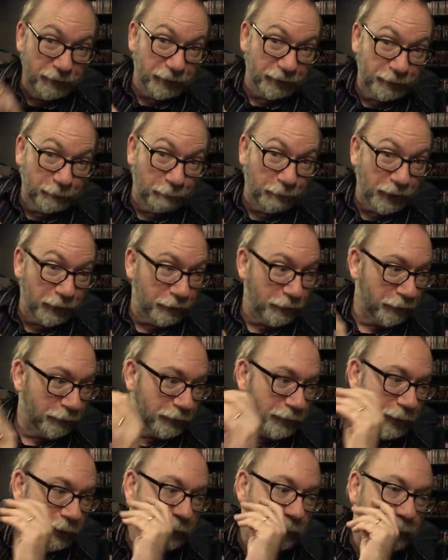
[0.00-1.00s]
like the plane
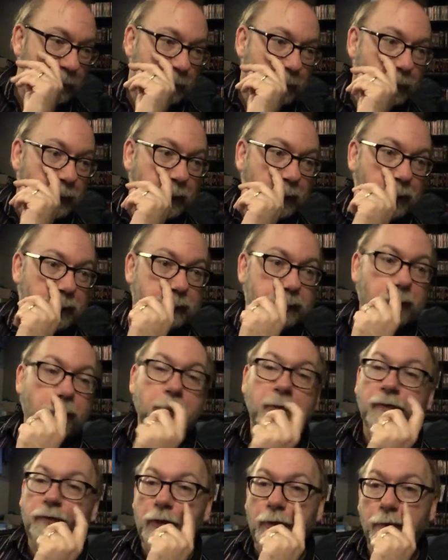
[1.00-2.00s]
goes. Uh, some
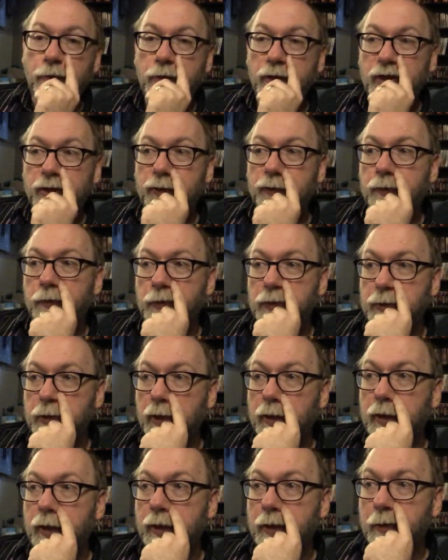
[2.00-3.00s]
of my favorite Christmas movies,
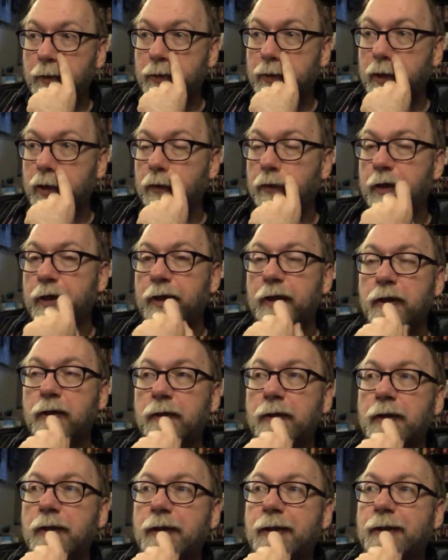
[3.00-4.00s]
are, and I will tell you right now,